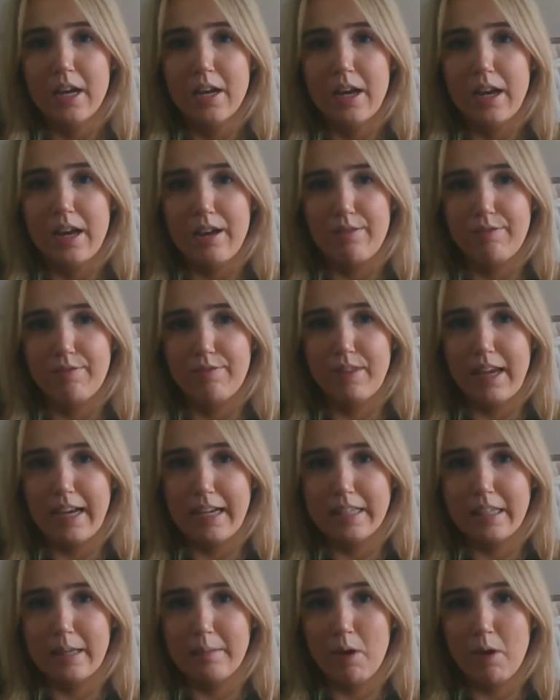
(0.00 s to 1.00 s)
if
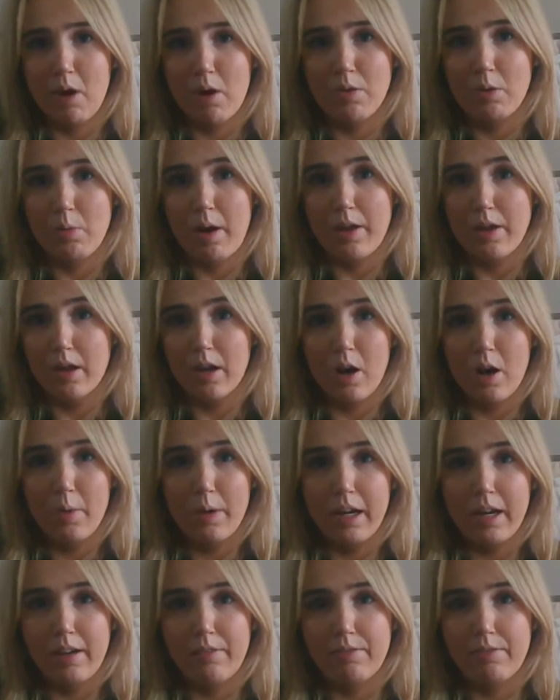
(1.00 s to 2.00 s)
things keep going the way they're
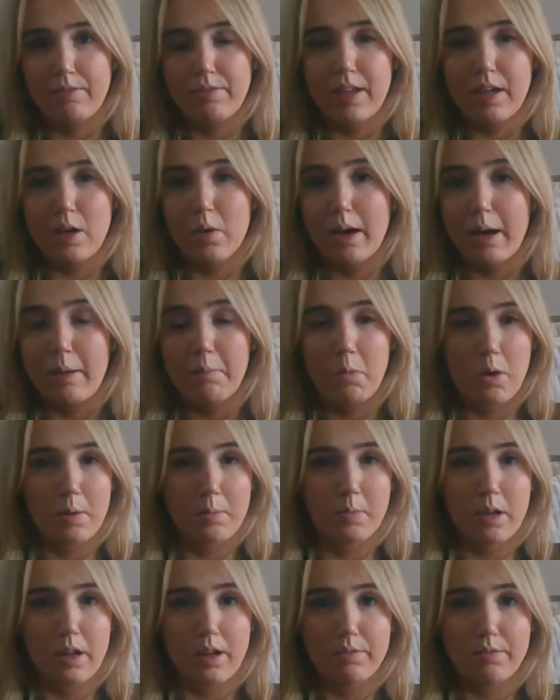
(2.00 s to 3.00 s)
going, if they don't get more
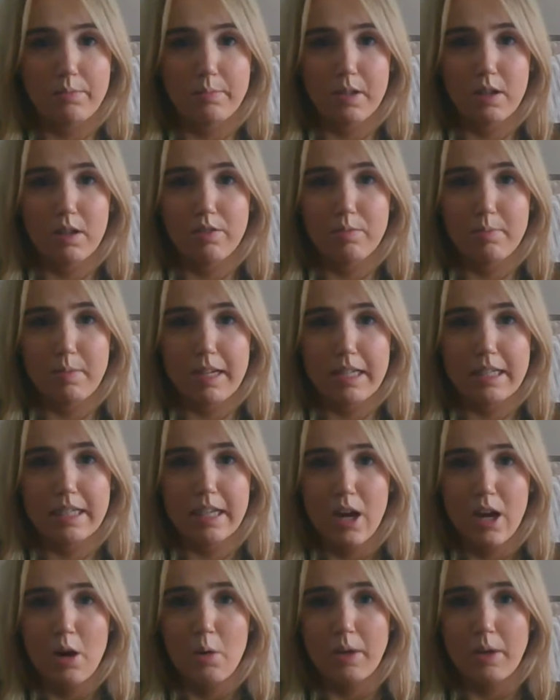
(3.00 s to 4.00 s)
money from the government,
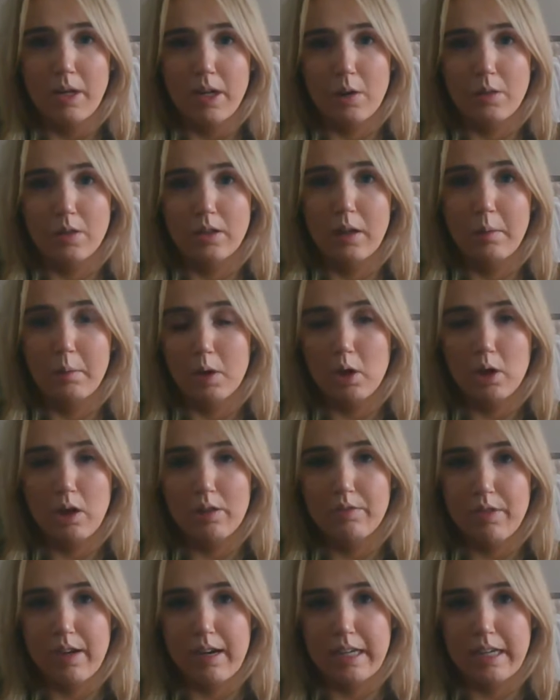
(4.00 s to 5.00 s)
we know that they were
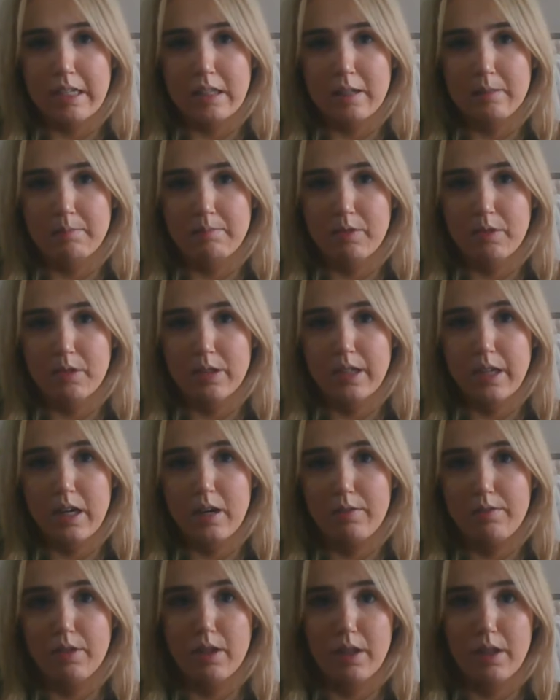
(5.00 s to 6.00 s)
looking for interim funding
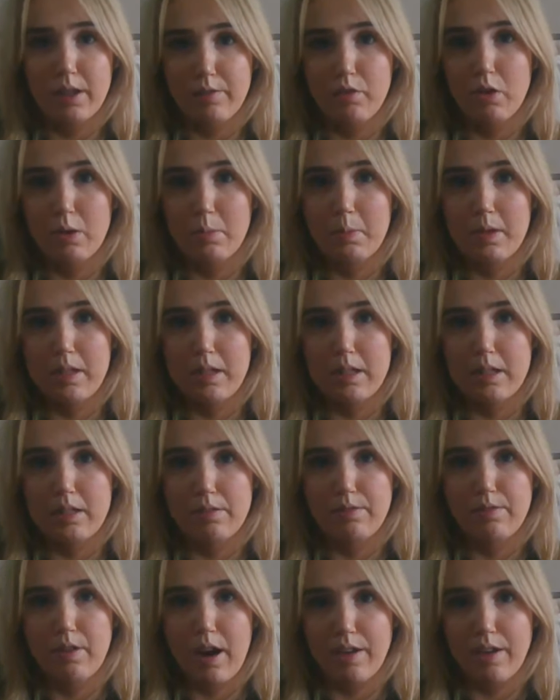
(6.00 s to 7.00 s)
of thirty-four point
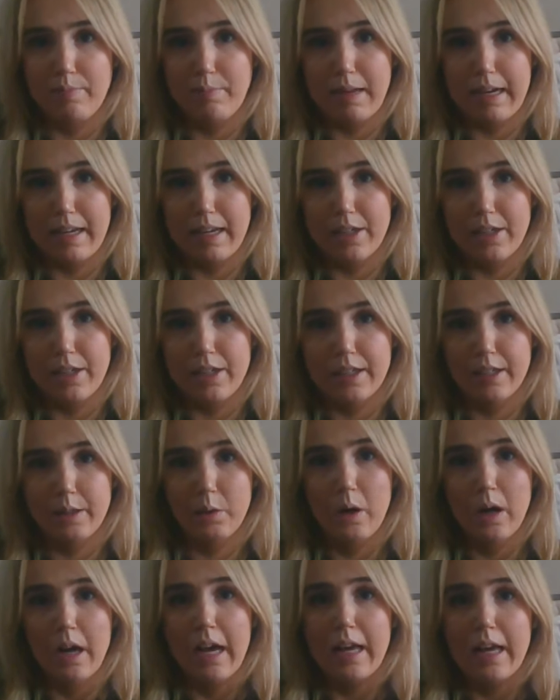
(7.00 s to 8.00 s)
five million
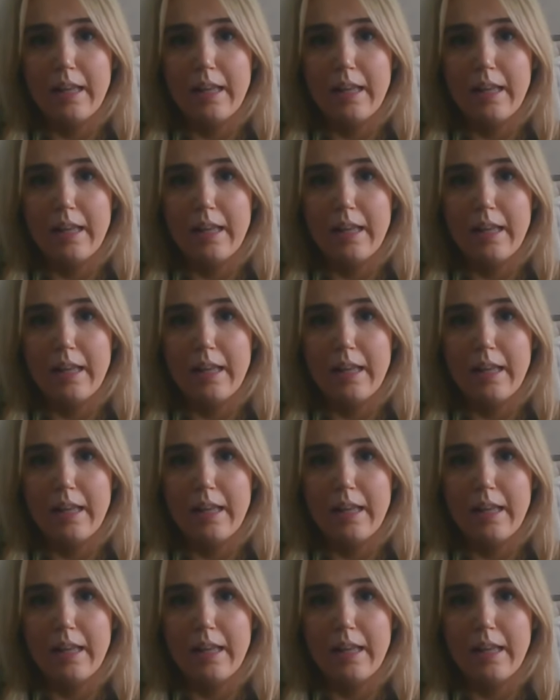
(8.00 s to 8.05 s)
euro.